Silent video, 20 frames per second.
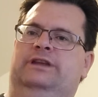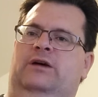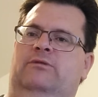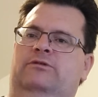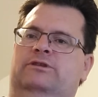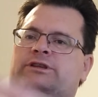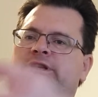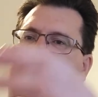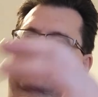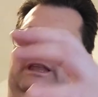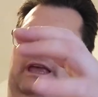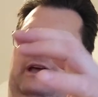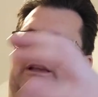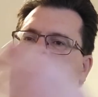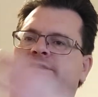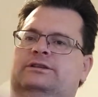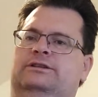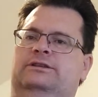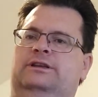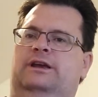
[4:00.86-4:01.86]
That was the
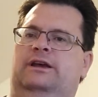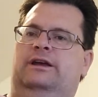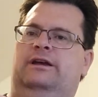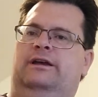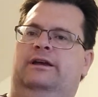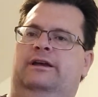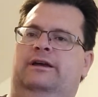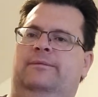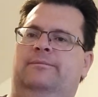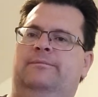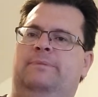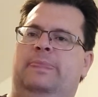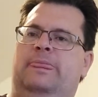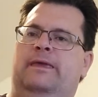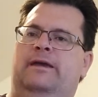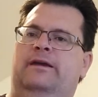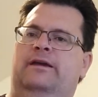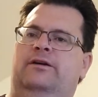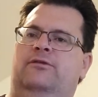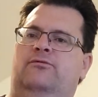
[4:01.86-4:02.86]
next um,
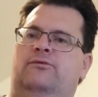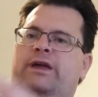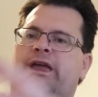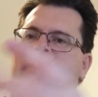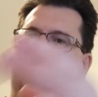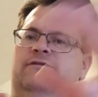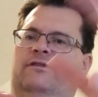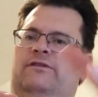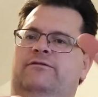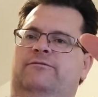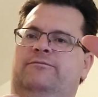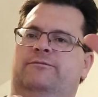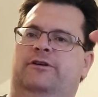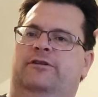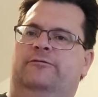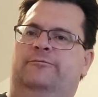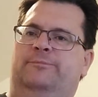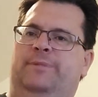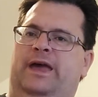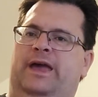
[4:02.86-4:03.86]
wave of,
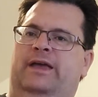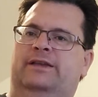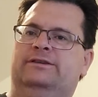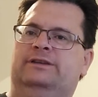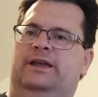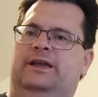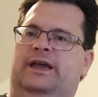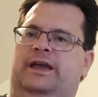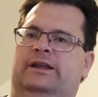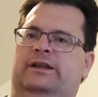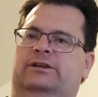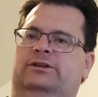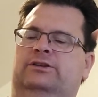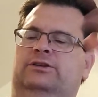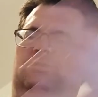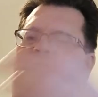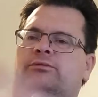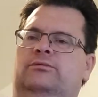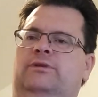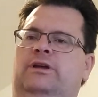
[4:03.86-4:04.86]
of bands I got
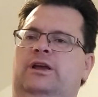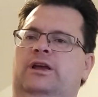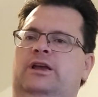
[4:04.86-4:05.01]
into.